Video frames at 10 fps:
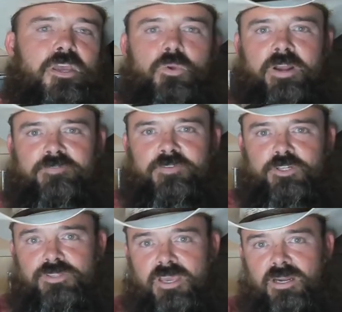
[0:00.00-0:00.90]
When I
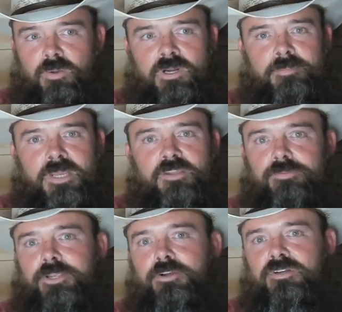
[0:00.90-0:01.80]
finish that, I want to make
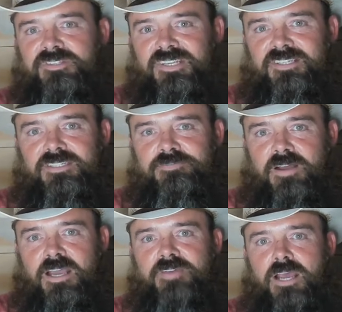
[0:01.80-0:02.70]

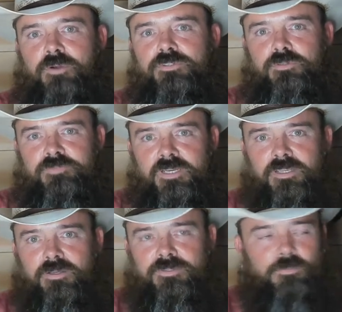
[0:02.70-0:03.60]
365 how to videos.